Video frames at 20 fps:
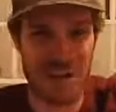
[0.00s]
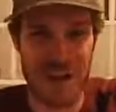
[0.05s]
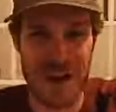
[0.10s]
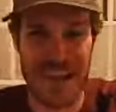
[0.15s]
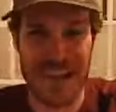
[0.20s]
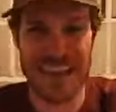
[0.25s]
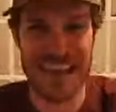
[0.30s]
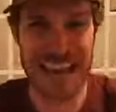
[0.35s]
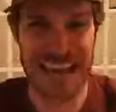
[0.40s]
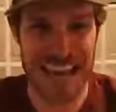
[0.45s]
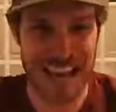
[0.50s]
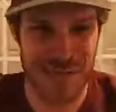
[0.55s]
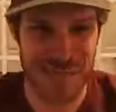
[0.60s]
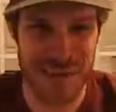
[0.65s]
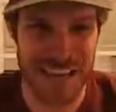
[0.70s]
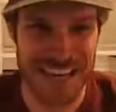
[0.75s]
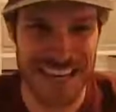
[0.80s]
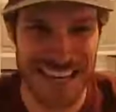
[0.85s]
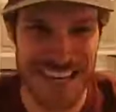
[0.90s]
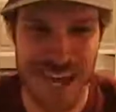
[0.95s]
wait. I got to
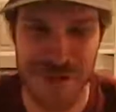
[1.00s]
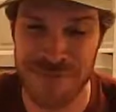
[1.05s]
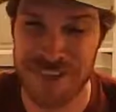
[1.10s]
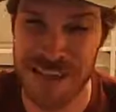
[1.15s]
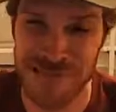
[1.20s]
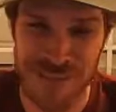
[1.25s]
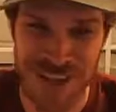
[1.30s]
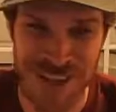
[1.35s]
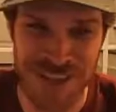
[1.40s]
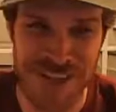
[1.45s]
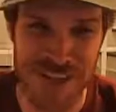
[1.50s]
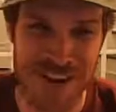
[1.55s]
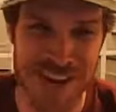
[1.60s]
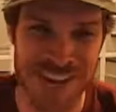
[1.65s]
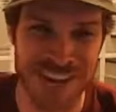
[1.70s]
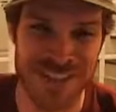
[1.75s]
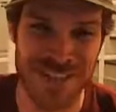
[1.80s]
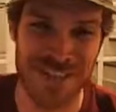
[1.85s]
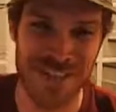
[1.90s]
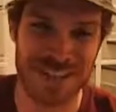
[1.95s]
make it happen. I'm not sure how
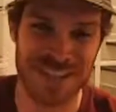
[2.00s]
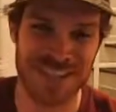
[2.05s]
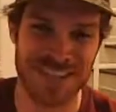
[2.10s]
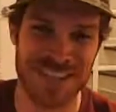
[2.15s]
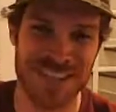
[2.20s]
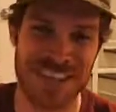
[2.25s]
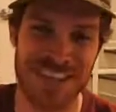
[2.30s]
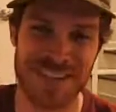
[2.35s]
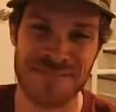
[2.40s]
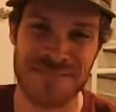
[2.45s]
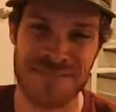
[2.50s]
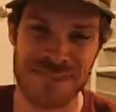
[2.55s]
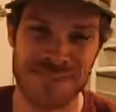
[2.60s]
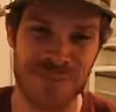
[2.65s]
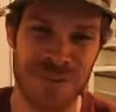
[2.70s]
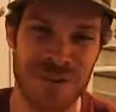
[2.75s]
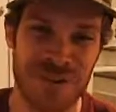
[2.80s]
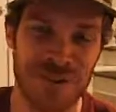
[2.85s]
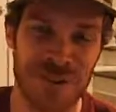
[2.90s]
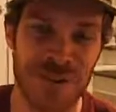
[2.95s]
to do it just yet because
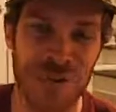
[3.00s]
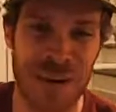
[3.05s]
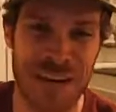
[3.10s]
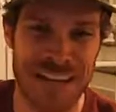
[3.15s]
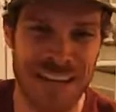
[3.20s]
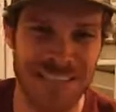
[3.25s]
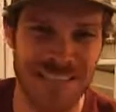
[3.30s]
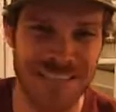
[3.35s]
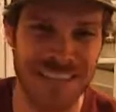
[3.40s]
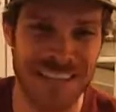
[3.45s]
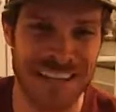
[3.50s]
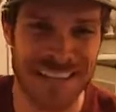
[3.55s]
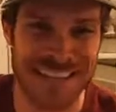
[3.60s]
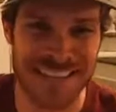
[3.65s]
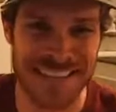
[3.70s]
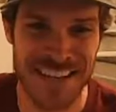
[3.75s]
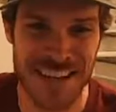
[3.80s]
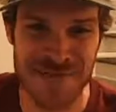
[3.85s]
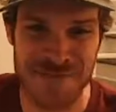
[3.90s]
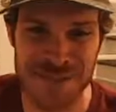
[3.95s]
we don't quite have the light
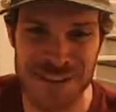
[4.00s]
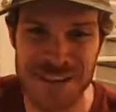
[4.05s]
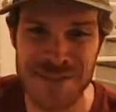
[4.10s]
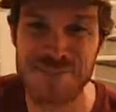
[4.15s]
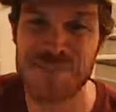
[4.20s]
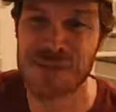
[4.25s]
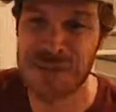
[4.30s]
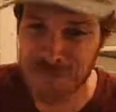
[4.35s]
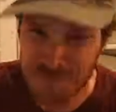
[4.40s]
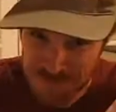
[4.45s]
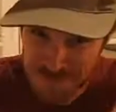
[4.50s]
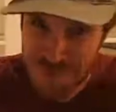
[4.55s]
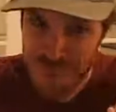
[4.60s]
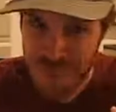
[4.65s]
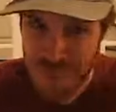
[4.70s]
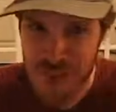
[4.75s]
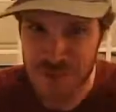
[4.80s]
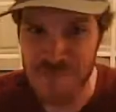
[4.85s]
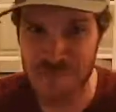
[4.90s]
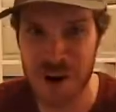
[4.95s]
set up yet, but
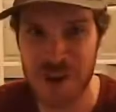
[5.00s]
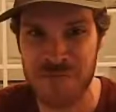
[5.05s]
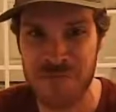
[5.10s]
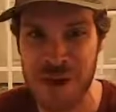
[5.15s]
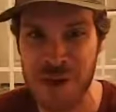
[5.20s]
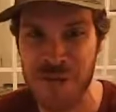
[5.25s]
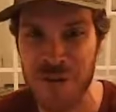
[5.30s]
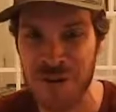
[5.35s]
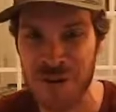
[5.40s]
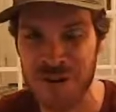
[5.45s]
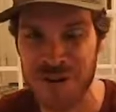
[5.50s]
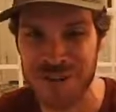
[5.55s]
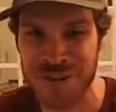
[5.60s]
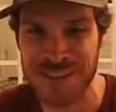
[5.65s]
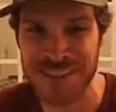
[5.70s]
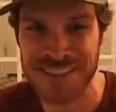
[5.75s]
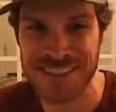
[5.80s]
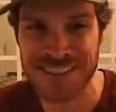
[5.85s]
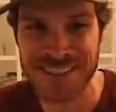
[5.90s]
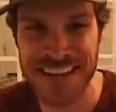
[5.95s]
mark my
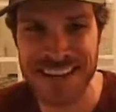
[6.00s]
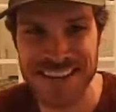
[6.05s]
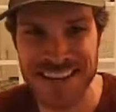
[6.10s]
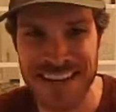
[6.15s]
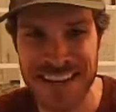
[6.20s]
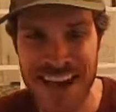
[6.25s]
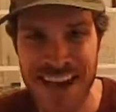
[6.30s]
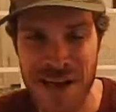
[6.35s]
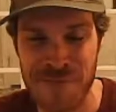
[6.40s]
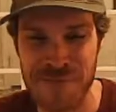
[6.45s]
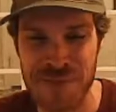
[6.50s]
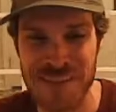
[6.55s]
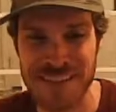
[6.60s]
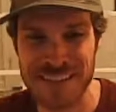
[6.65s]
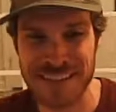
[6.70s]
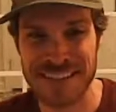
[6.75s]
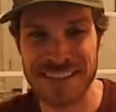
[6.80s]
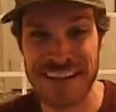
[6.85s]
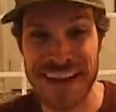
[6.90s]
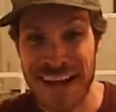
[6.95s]
words, that's going to happen.
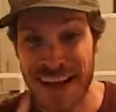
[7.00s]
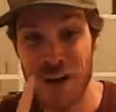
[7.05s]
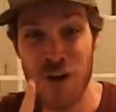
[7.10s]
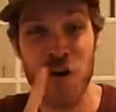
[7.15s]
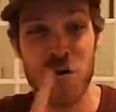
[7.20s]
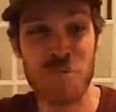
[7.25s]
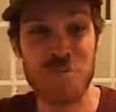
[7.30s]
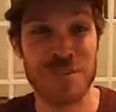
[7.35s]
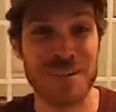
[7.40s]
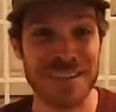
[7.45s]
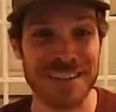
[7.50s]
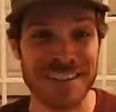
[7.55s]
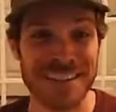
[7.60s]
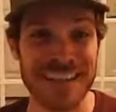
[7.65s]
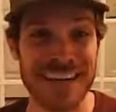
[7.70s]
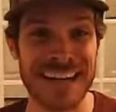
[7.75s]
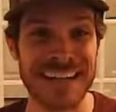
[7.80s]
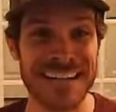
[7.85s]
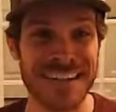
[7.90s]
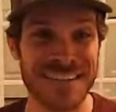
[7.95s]
I hope
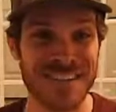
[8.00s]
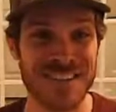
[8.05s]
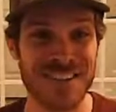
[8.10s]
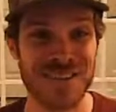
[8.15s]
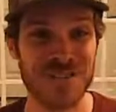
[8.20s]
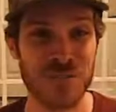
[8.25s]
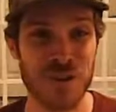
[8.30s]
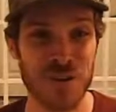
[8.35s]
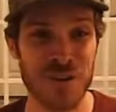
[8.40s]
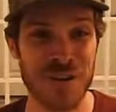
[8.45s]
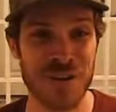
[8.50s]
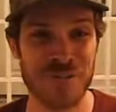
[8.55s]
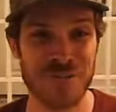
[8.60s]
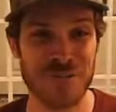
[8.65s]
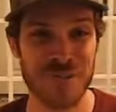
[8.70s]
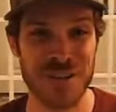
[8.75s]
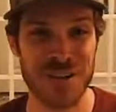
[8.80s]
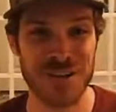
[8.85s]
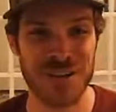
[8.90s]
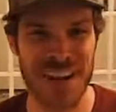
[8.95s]
I didn't just ruin it
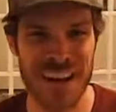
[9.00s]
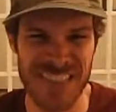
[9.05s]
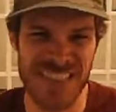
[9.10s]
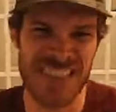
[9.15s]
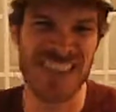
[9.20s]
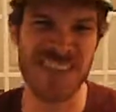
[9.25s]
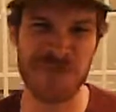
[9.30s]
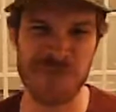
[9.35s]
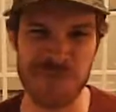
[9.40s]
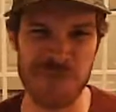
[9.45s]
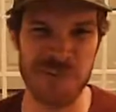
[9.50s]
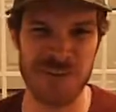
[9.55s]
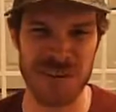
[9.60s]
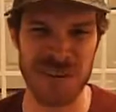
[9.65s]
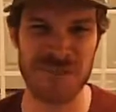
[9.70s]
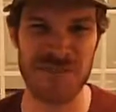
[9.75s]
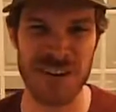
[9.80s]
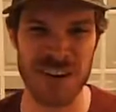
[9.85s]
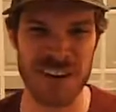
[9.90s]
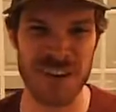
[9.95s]
for you. I think it'll be pretty
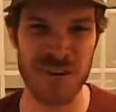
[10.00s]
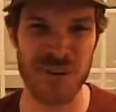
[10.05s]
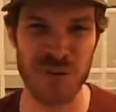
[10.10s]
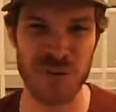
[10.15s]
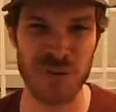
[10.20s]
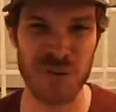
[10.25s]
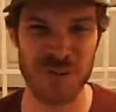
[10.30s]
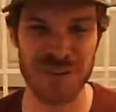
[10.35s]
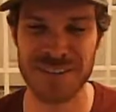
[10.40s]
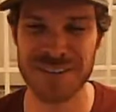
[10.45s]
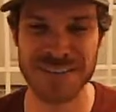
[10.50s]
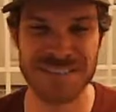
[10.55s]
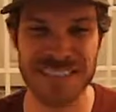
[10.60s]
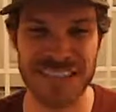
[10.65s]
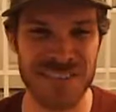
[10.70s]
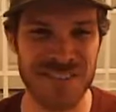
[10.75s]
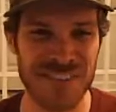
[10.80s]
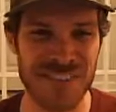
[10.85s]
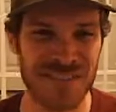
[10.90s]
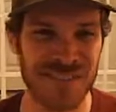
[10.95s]
fucking cool,
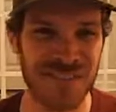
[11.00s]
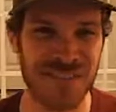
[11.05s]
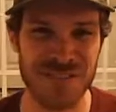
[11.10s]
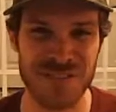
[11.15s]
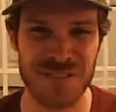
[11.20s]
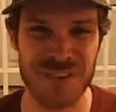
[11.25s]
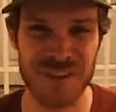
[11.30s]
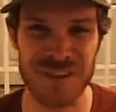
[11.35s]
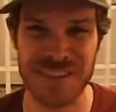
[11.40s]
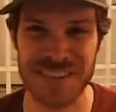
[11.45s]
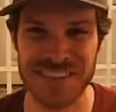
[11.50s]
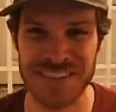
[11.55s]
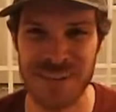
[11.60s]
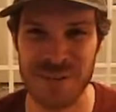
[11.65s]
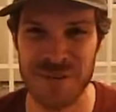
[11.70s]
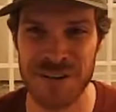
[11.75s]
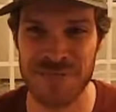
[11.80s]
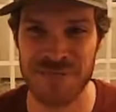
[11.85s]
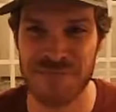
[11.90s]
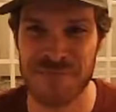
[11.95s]
even if you do know it's
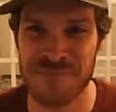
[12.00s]
coming.